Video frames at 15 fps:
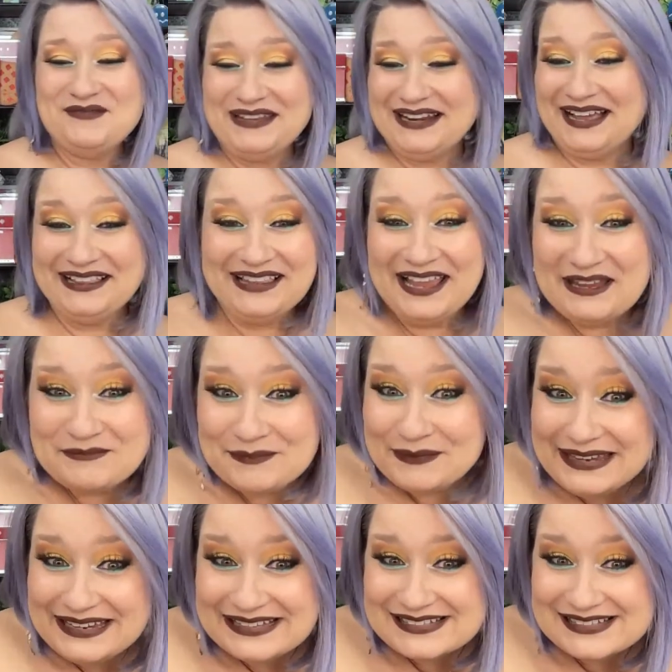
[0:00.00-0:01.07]
I like
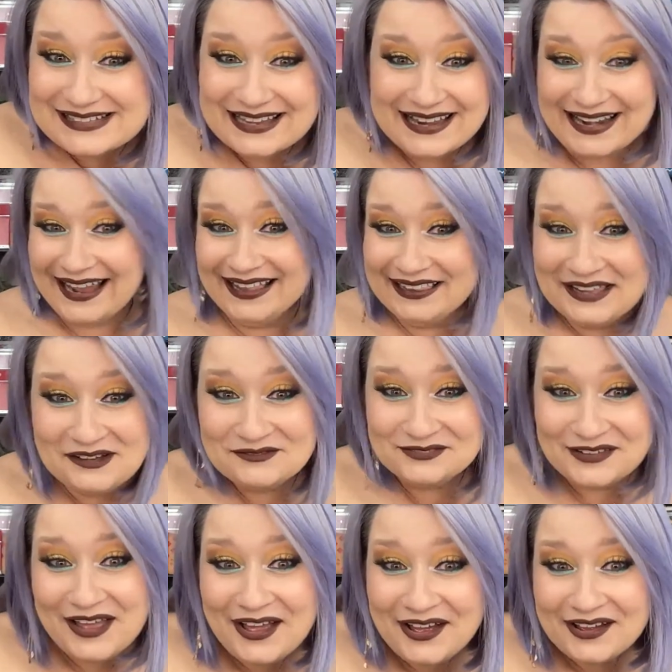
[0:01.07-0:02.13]
peace and I love
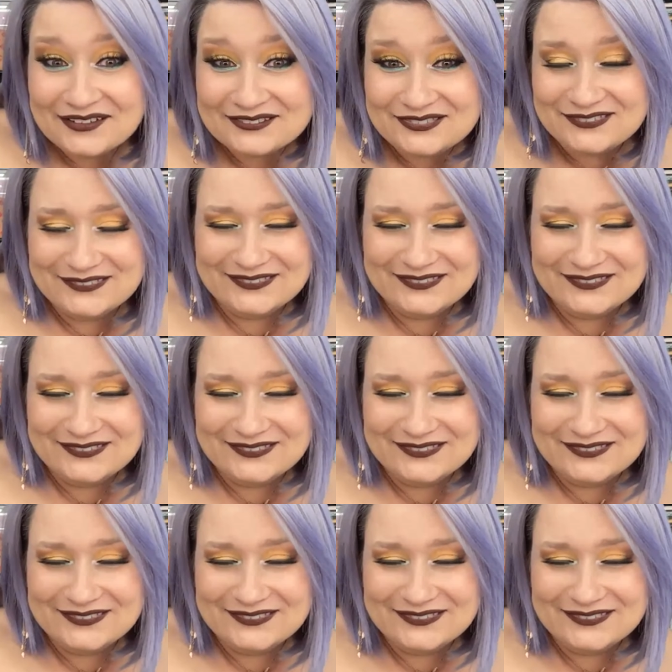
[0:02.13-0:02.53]
love